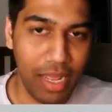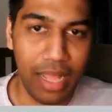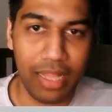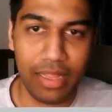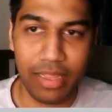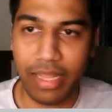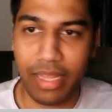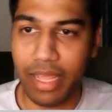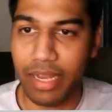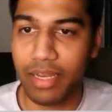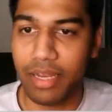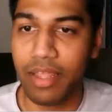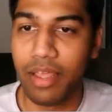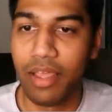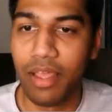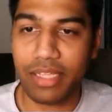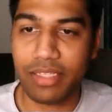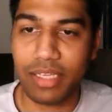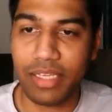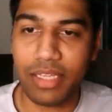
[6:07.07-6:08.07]
and then
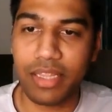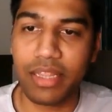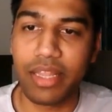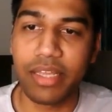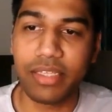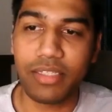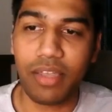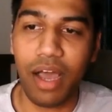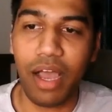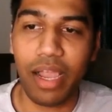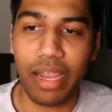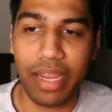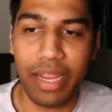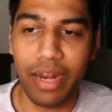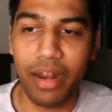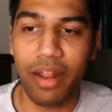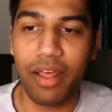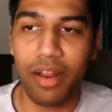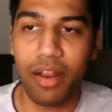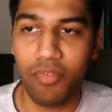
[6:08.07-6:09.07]
see this again
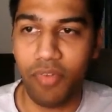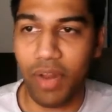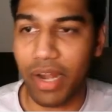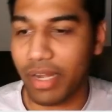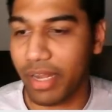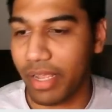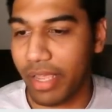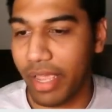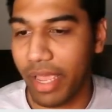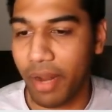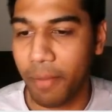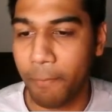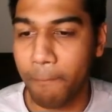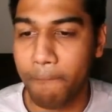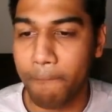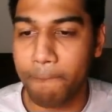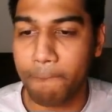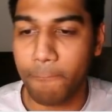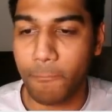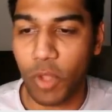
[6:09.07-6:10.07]
reflecting here.
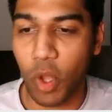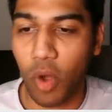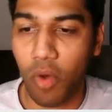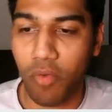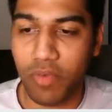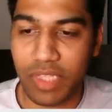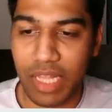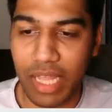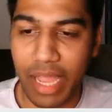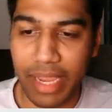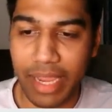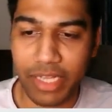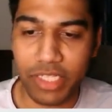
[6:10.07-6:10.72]
Now obviously I can